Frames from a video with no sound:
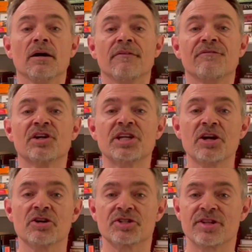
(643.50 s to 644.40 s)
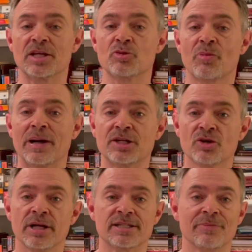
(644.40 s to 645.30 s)
For years, things with my
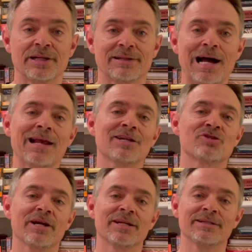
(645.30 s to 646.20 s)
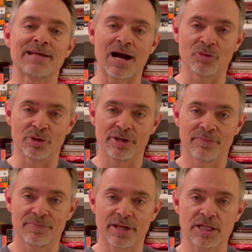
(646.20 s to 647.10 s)
joints have been kind of trending downward,
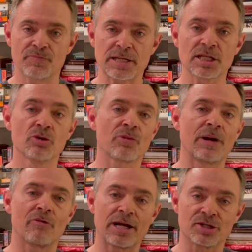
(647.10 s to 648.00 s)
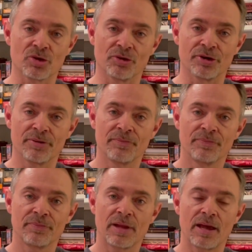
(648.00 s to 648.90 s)
especially with my right shoulder.
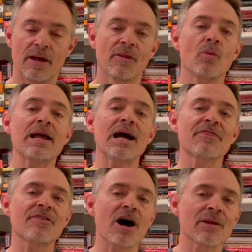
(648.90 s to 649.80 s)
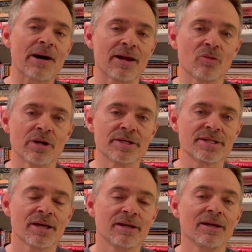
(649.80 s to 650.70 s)
And the way I thought about it was,
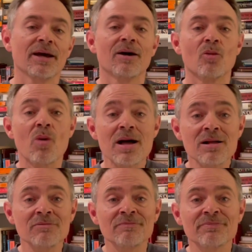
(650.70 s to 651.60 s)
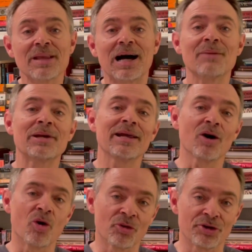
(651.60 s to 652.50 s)
well, I'm getting
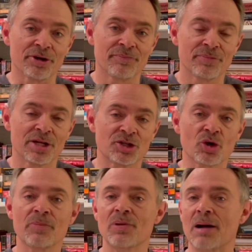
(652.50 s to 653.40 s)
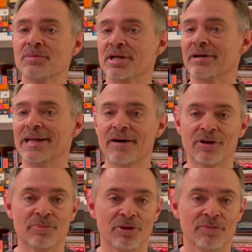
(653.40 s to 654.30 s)
older. Joint problems are
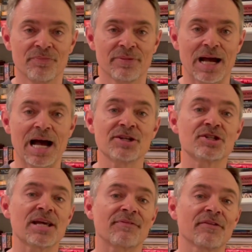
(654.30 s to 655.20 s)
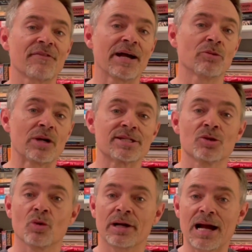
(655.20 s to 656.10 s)
inevitable. I just have to find ways to
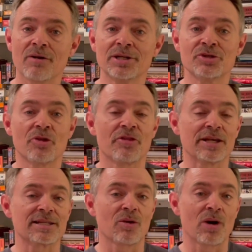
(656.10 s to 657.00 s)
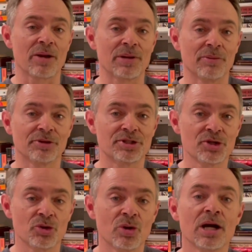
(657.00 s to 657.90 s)
work out and do the things I want to be able to
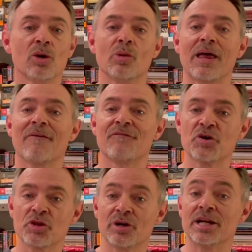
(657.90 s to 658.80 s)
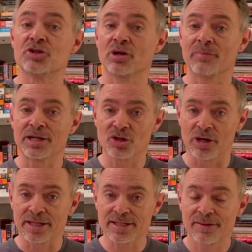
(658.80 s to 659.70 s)
do without further injuring my
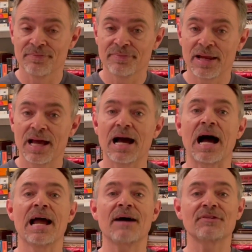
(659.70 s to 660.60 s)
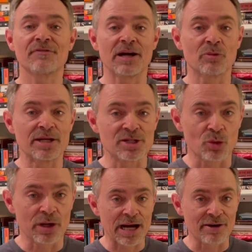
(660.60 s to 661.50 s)
joints. I have to find ways to
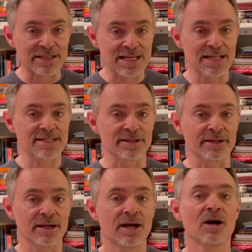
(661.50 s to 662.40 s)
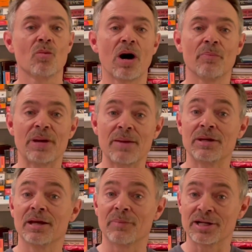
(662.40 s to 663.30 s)
work intensely while
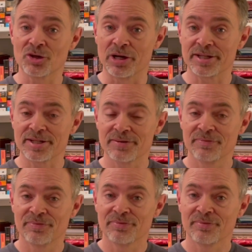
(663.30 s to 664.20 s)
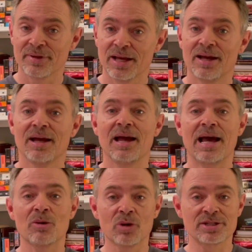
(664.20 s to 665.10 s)
babying my joints. And
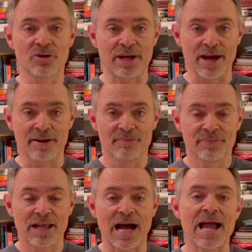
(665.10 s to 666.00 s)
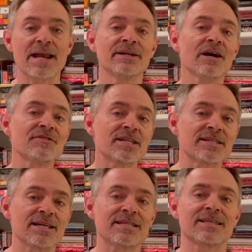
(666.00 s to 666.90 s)
it worked okay. I had enough
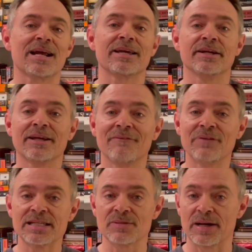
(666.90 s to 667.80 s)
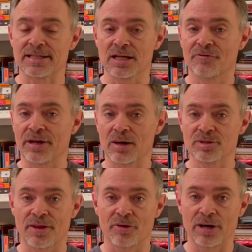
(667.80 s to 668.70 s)
success that I could convince myself that I was
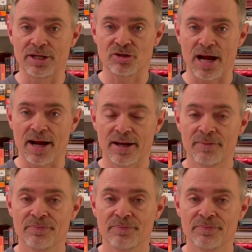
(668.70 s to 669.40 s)
on the right track.